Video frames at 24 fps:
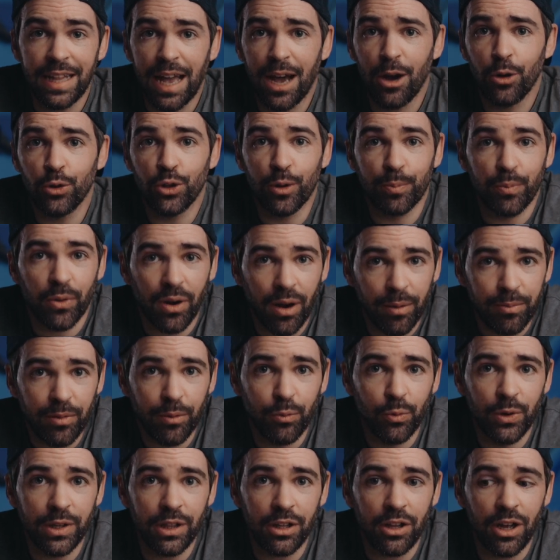Now, the
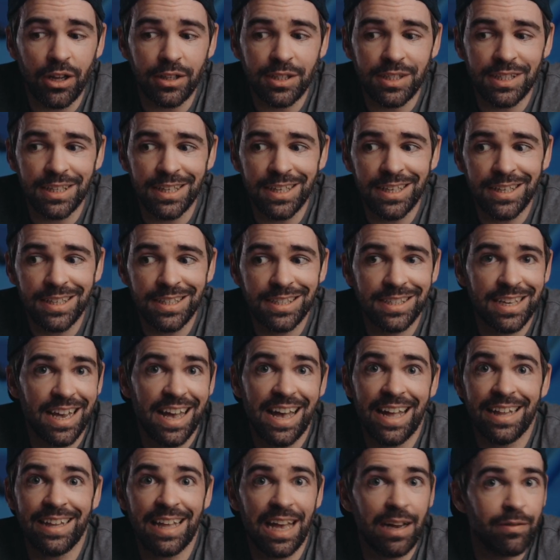problem with LUTs is,
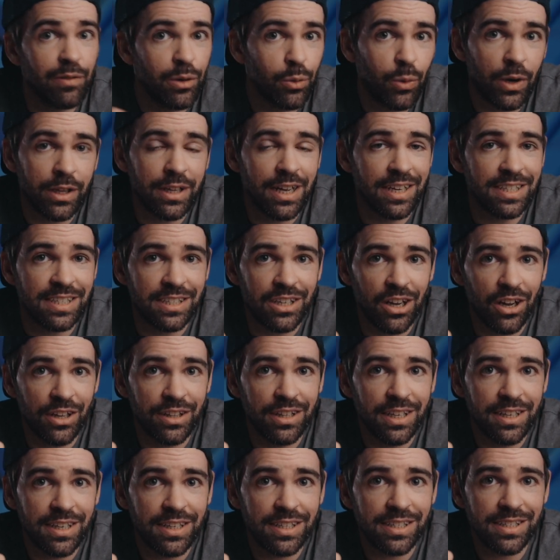and everyone has
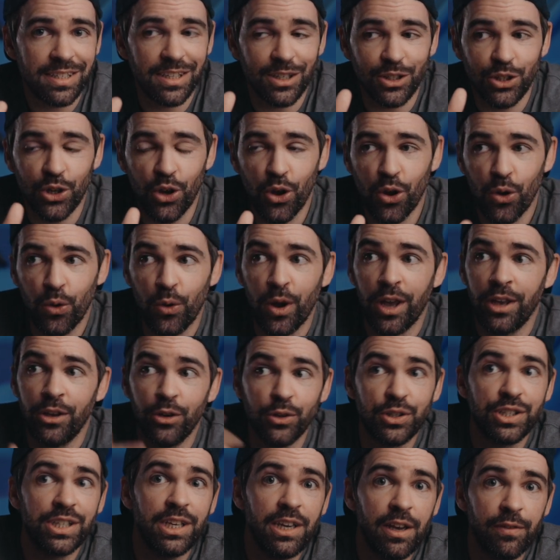done this, so
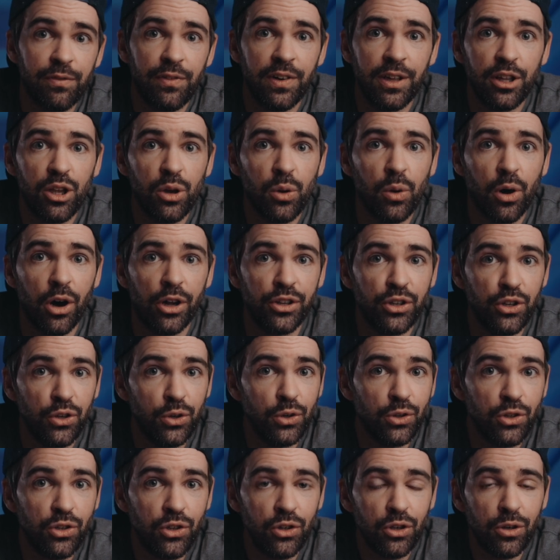you see a video on
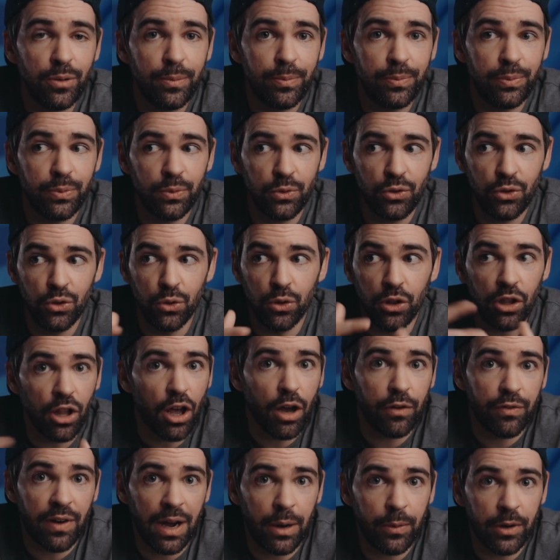YouTube, you
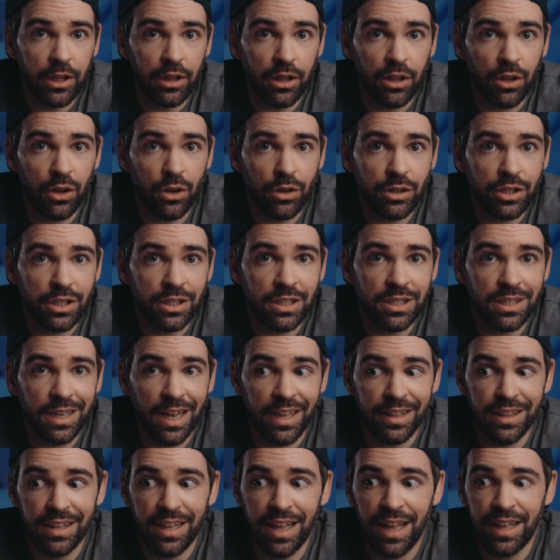love how it looks,
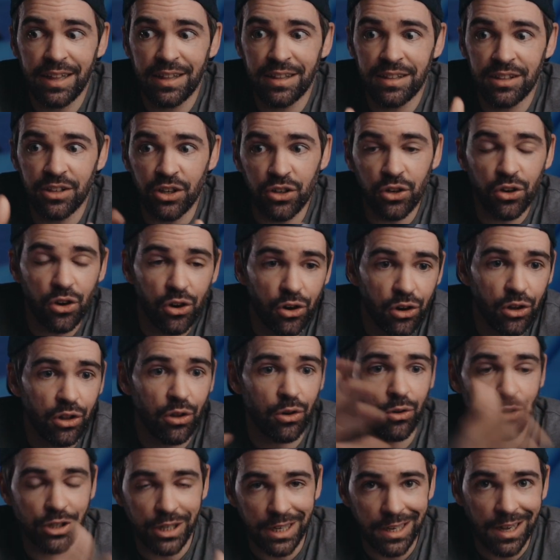and then the girl
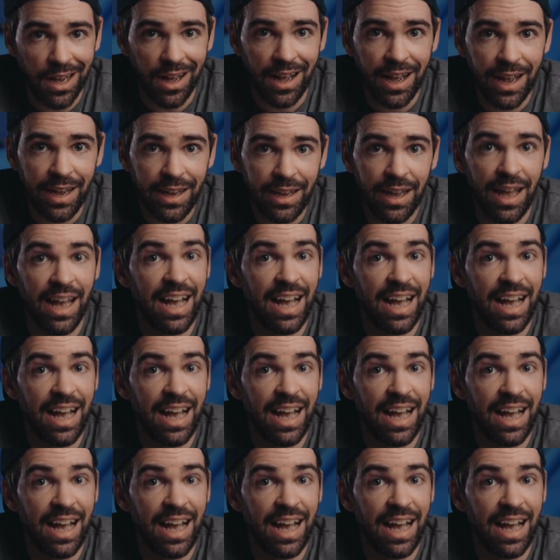or the guy